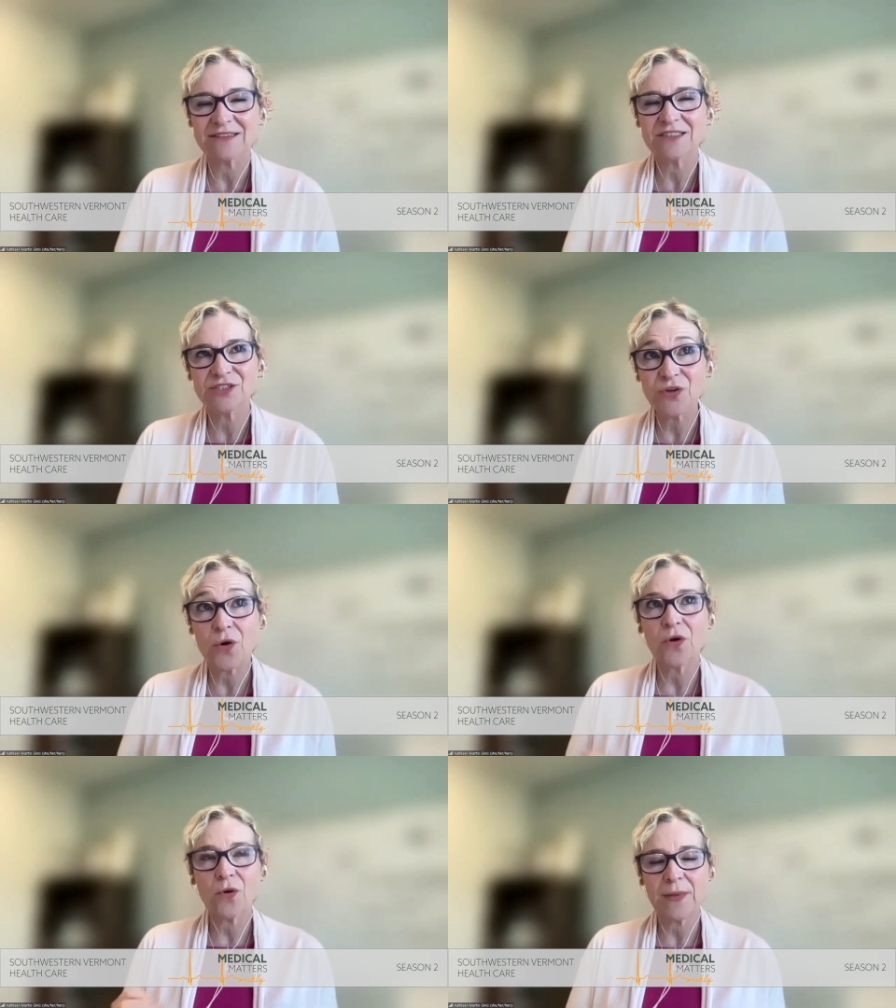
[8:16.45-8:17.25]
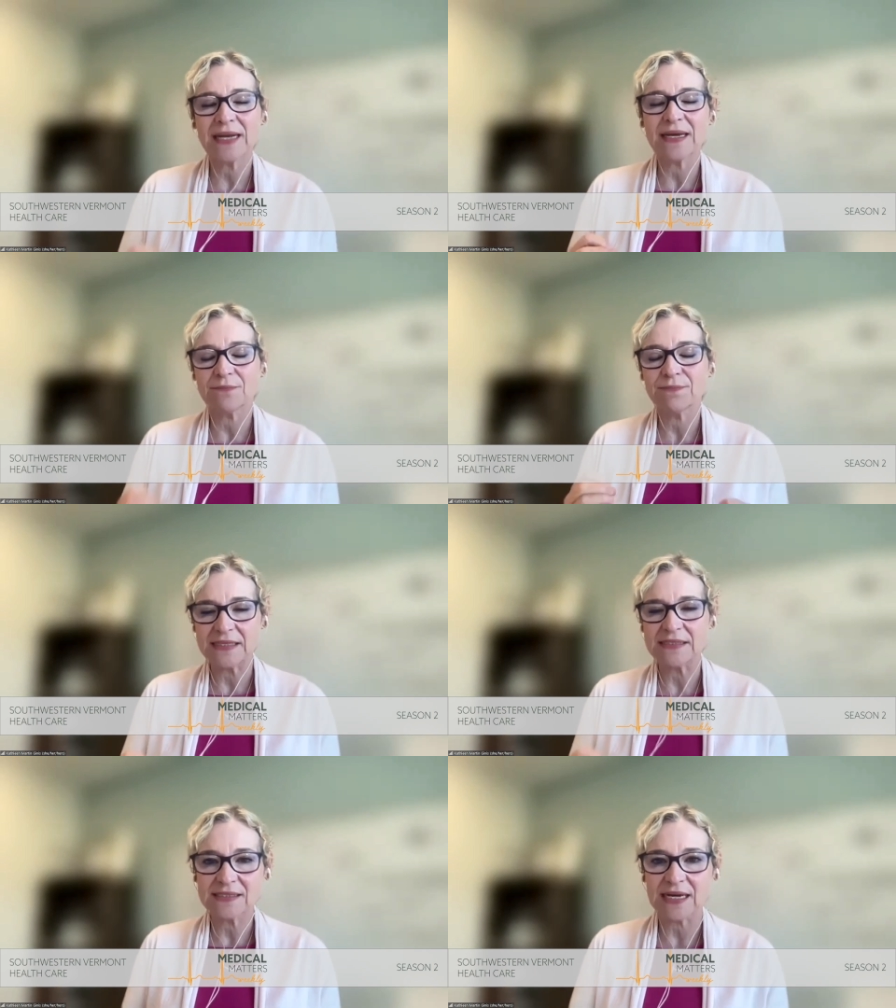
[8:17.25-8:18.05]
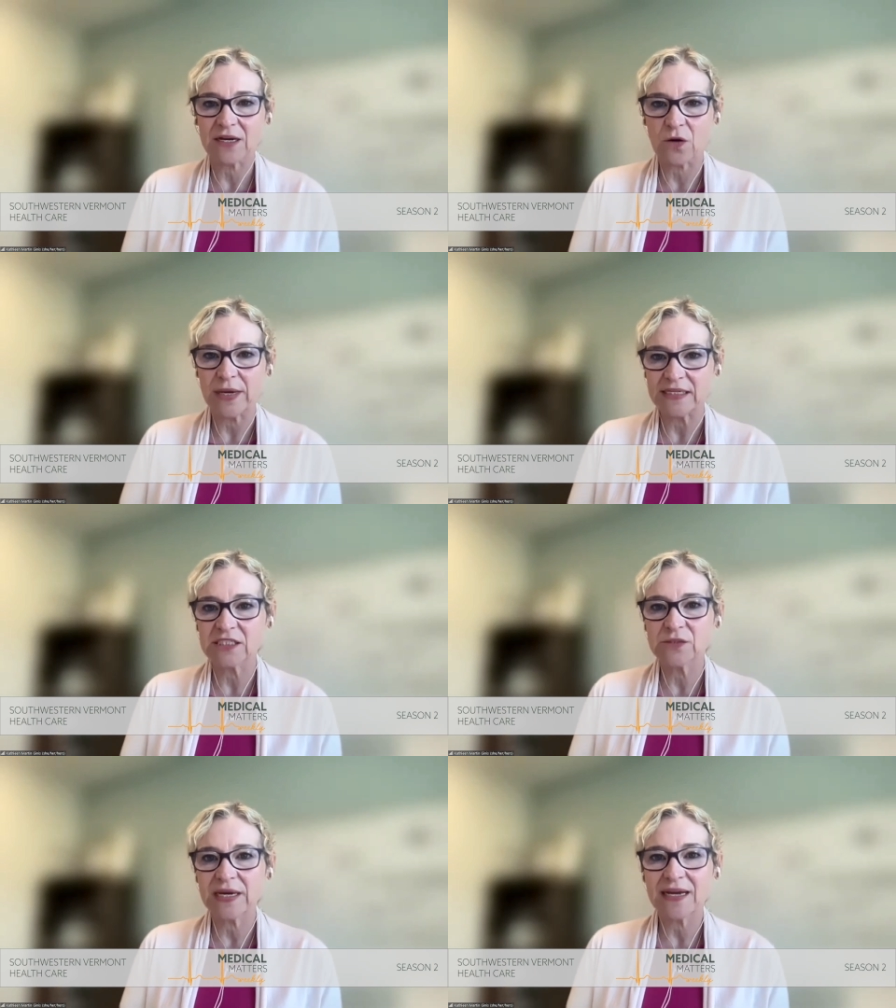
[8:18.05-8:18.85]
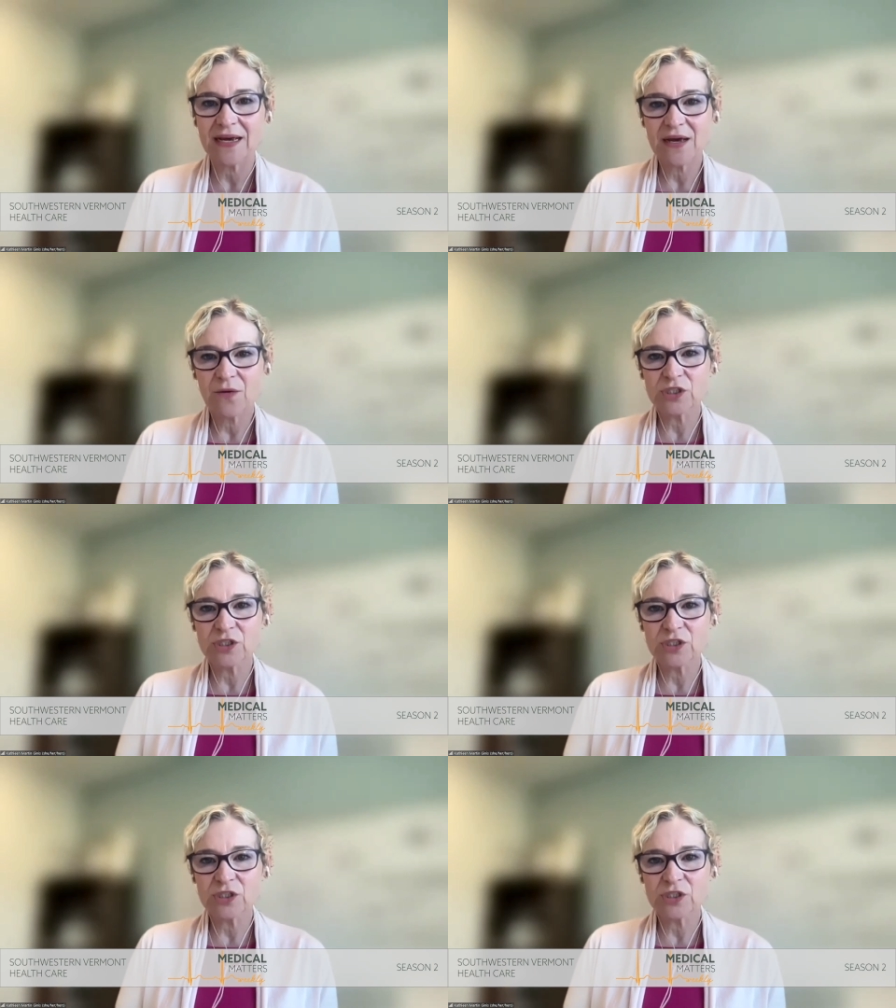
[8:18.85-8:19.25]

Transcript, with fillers: There's so many pieces that go into it,